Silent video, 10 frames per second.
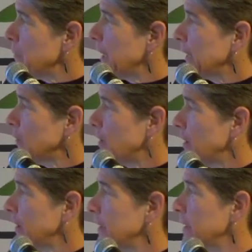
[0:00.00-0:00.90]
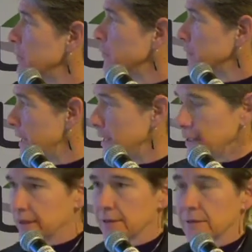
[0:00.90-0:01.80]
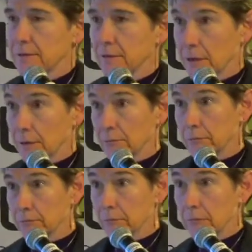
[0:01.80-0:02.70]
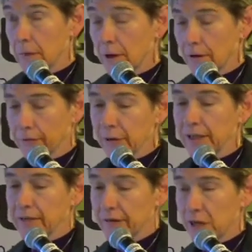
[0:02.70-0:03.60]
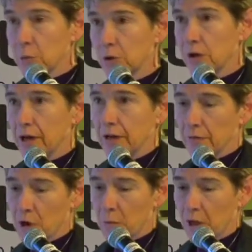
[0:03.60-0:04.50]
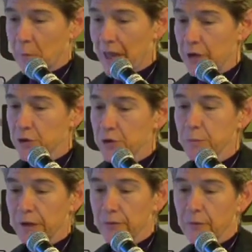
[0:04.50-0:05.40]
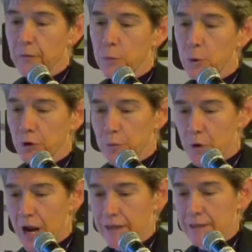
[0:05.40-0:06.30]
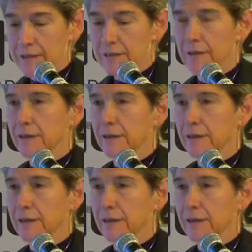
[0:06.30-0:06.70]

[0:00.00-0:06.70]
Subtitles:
by law, it is freely available on environmental matters, but poor in practice.